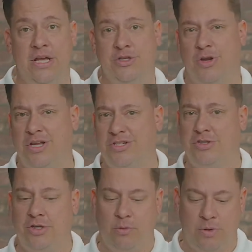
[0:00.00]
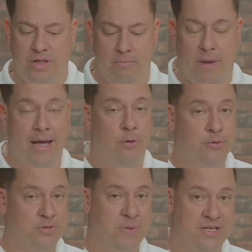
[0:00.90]
So not just looking within my own
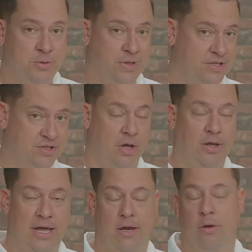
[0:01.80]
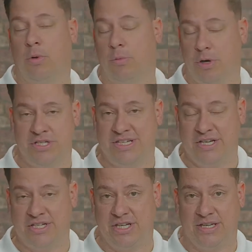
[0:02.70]
space within Salt Lake or when we were
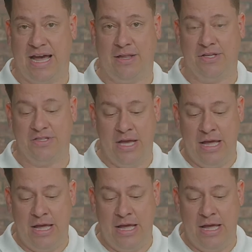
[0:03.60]
stationed in Dallas,